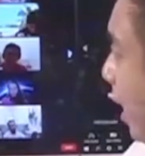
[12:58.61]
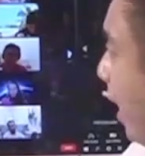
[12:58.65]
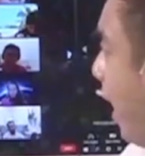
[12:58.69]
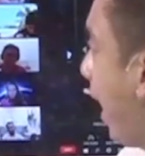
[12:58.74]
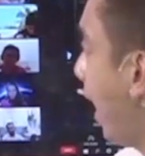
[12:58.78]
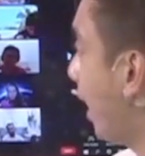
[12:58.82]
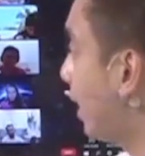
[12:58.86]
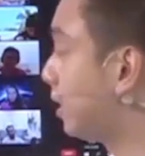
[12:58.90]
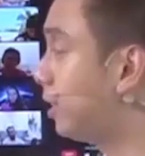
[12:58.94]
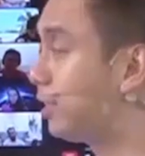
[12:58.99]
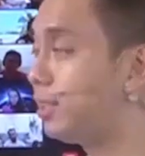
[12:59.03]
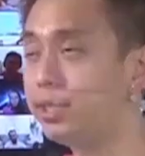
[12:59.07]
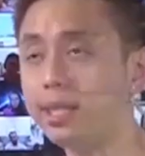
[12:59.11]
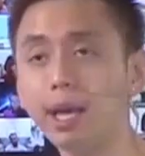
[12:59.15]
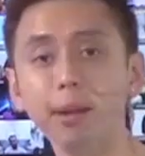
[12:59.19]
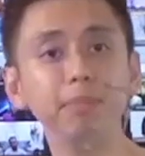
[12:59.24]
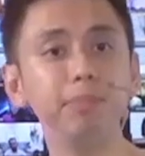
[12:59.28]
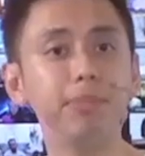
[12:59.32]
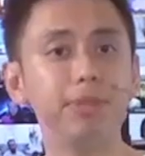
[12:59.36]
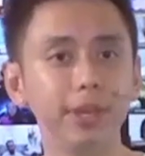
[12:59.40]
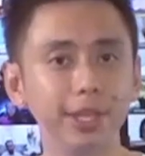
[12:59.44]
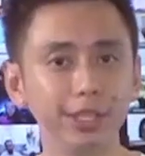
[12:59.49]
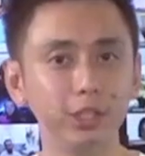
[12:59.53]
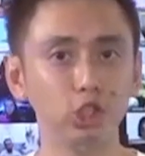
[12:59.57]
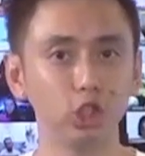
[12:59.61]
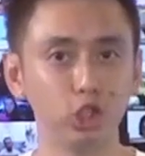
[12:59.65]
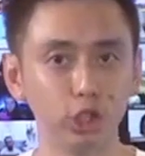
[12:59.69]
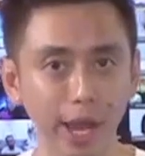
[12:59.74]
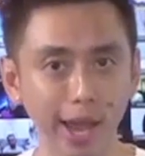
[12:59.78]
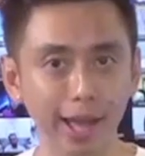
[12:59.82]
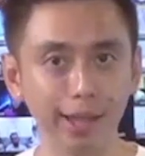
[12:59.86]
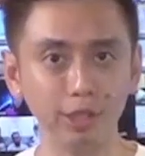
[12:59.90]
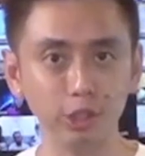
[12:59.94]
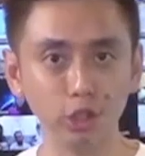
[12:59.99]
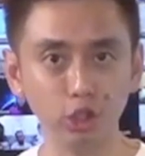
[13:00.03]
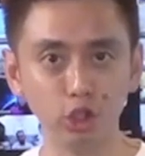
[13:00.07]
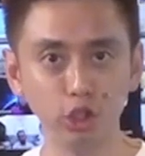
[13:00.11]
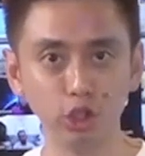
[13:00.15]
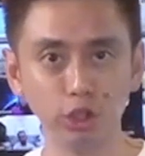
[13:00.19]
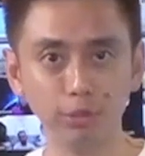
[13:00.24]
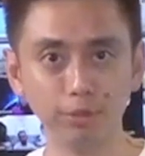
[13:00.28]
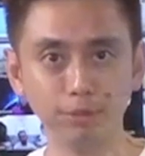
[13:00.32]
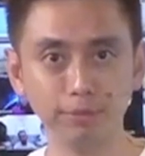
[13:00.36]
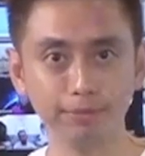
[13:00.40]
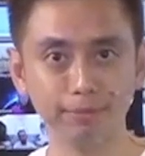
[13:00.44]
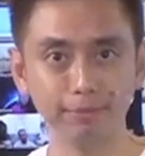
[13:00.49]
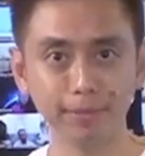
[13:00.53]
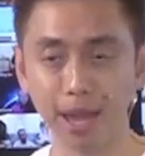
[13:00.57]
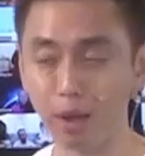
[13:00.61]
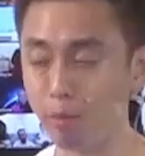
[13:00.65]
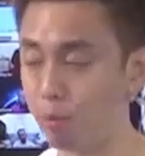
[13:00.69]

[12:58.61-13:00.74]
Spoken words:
accept this challenge, and